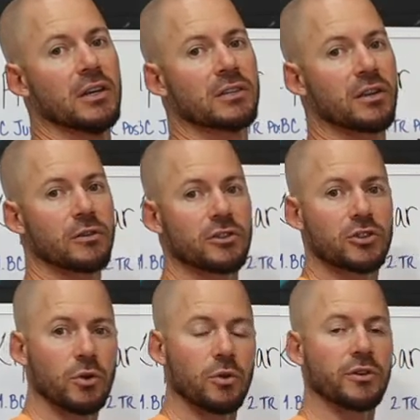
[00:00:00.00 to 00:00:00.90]
So the
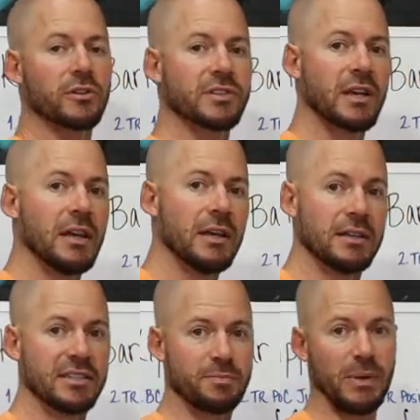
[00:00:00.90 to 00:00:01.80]
shoulders
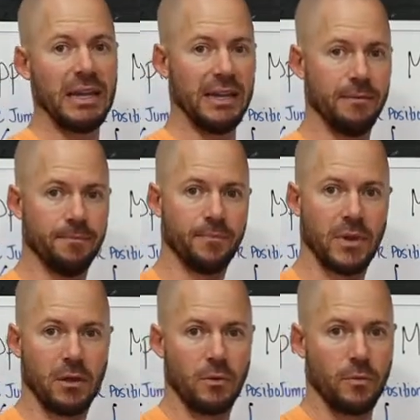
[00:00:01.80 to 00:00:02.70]
speed,
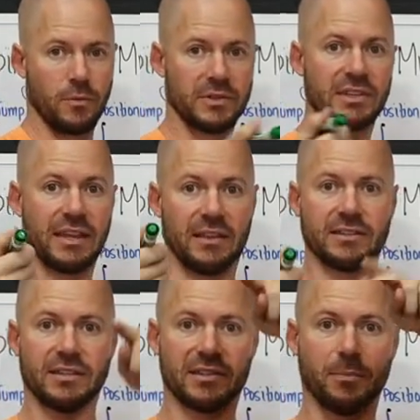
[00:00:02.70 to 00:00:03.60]
say
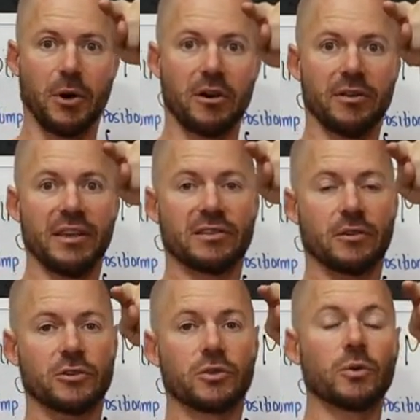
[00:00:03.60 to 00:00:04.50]
this is the bar and these are
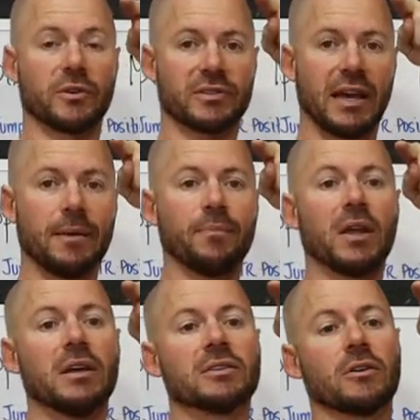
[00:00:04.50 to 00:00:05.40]
your shoulders, okay?
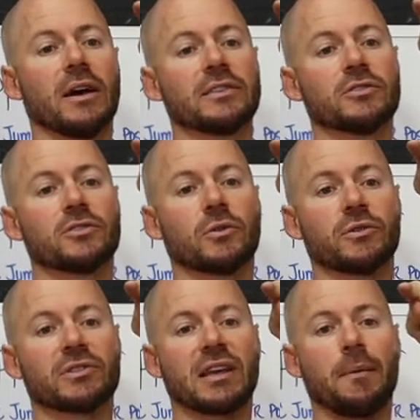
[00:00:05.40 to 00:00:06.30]
So as your
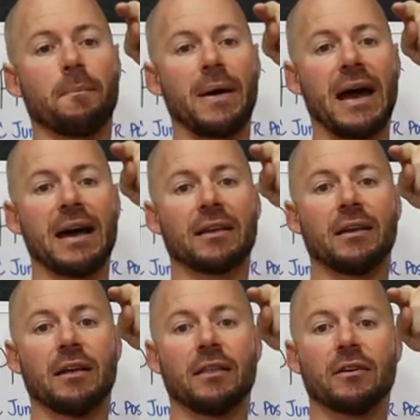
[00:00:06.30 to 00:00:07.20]
shoulders come back,
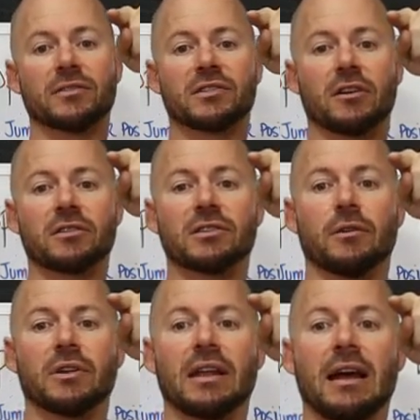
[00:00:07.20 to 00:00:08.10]
they'll start
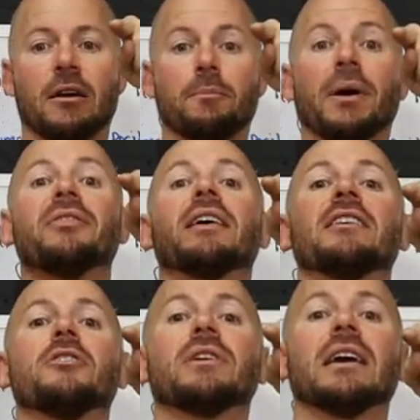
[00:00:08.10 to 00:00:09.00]
slowing down, but
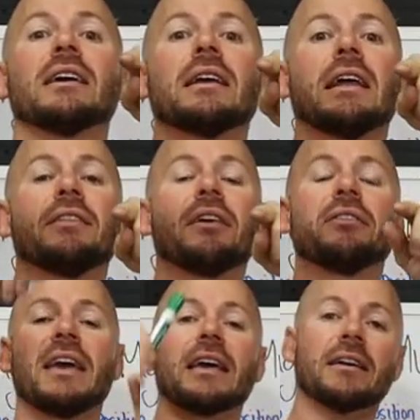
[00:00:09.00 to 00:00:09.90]
then you kick and then
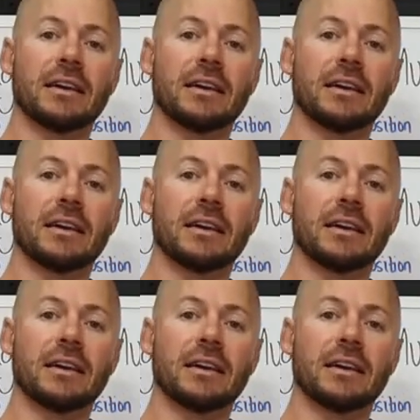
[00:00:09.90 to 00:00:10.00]
they can